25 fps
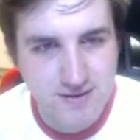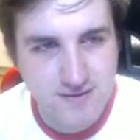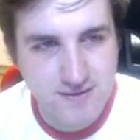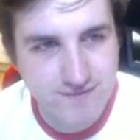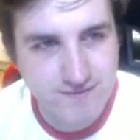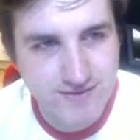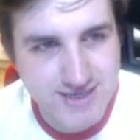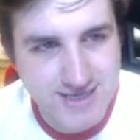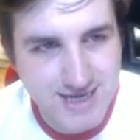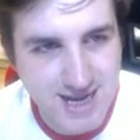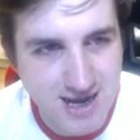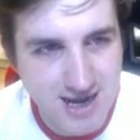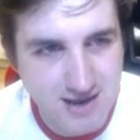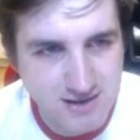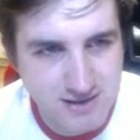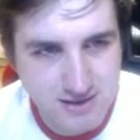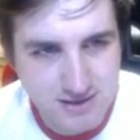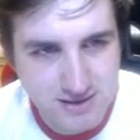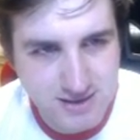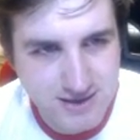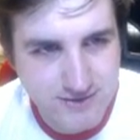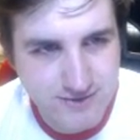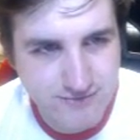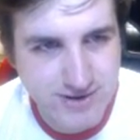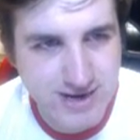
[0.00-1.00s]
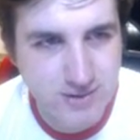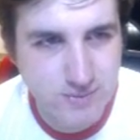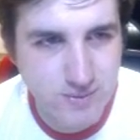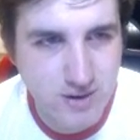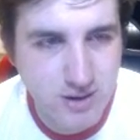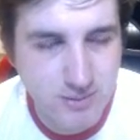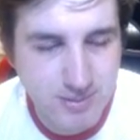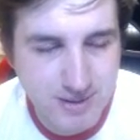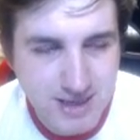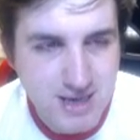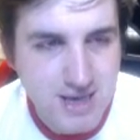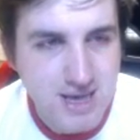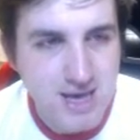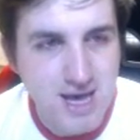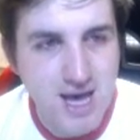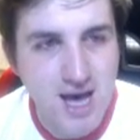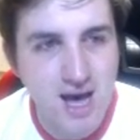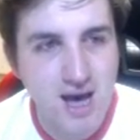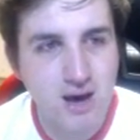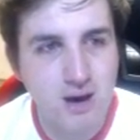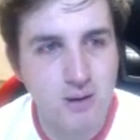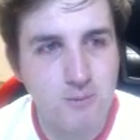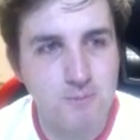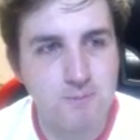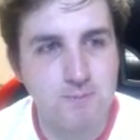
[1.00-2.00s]
Vidal, he really will be.
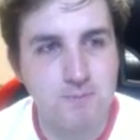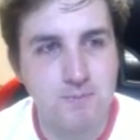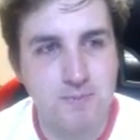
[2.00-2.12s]
Um,